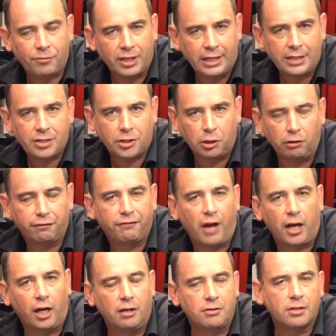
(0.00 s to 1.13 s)
the still
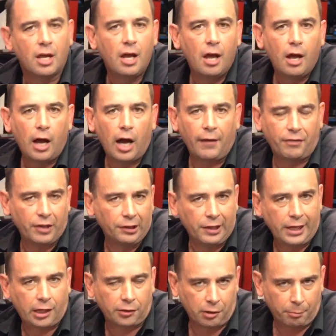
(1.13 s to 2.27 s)
photos at the
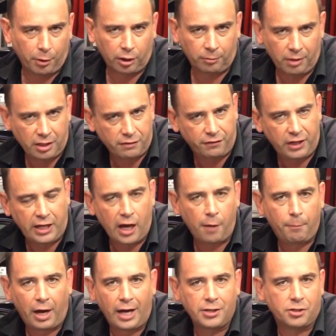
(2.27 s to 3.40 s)
link at the bottom of this video
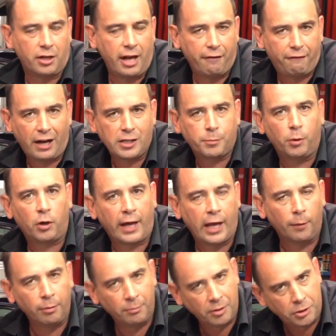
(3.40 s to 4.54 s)
page on our Facebook
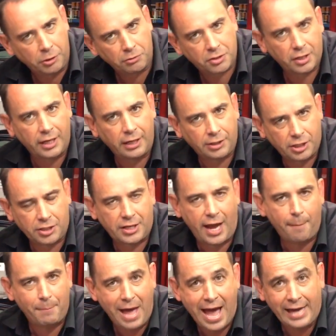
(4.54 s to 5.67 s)
album, and you'll see just how
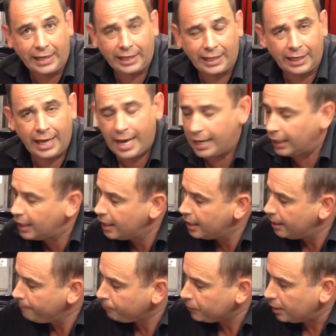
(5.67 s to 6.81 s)
bad it can get.
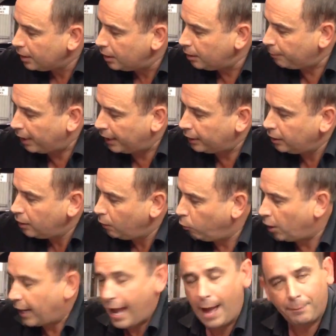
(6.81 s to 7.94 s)
But
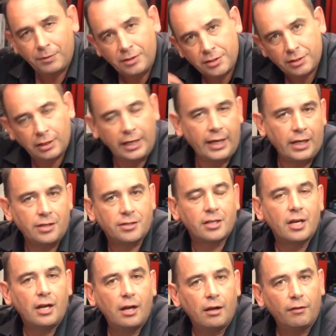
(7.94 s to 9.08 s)
what happens is
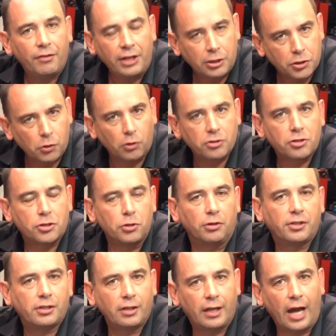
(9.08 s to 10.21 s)
the exhaust
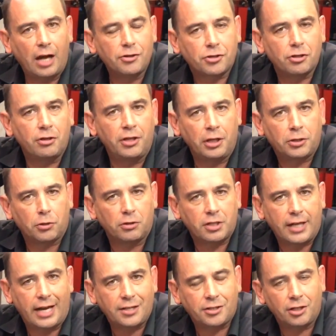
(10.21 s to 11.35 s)
soot goes through the exhaust
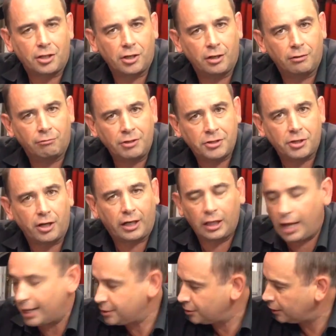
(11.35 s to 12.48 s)
gas
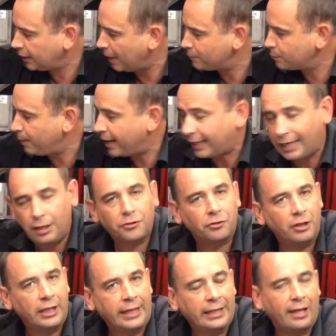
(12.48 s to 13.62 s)
recirculation, comes back in
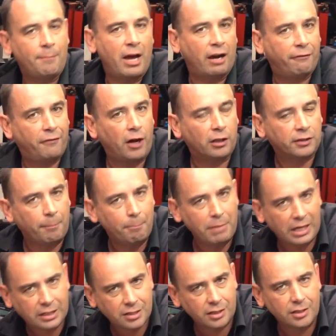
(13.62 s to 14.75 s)
through the inlet manifold and
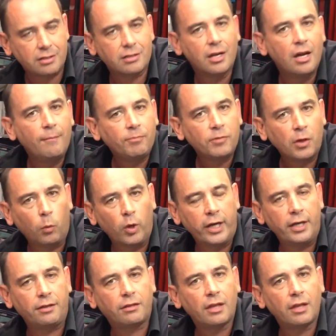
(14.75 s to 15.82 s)
mixes with